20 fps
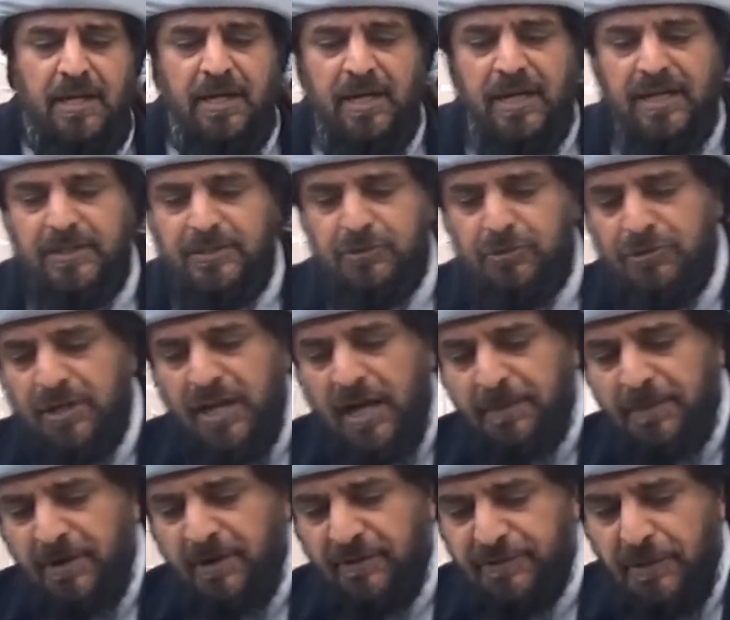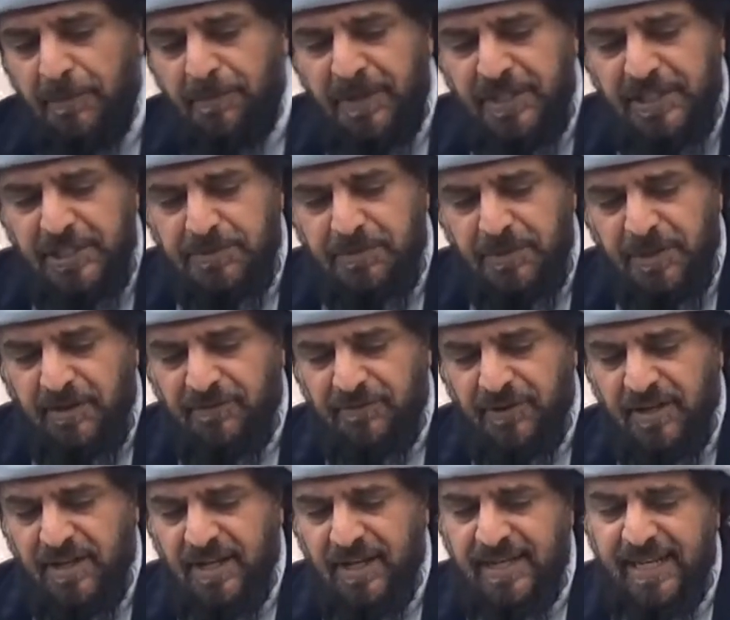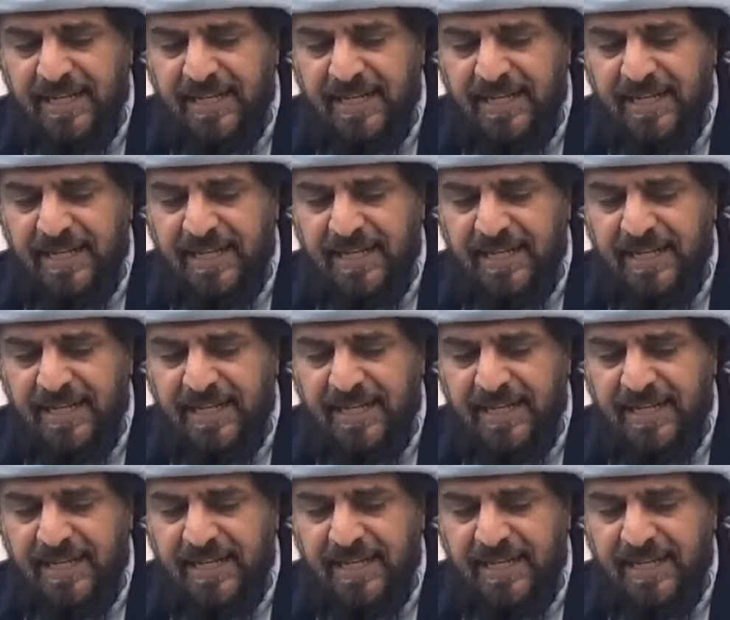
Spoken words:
tsunami of the punishment of Allah.